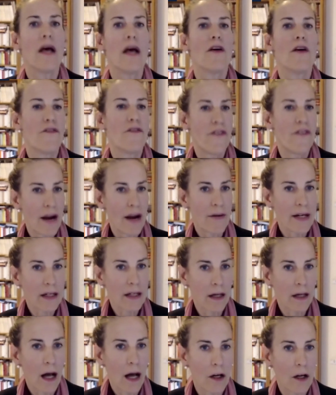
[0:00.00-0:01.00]
very
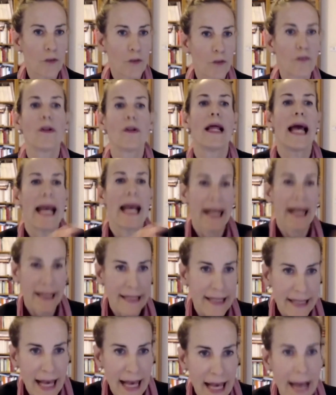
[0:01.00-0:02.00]
colorful,
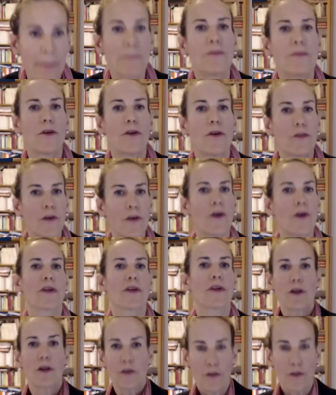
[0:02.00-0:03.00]
except for
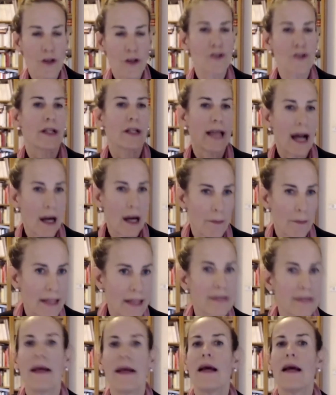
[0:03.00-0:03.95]
the official garment.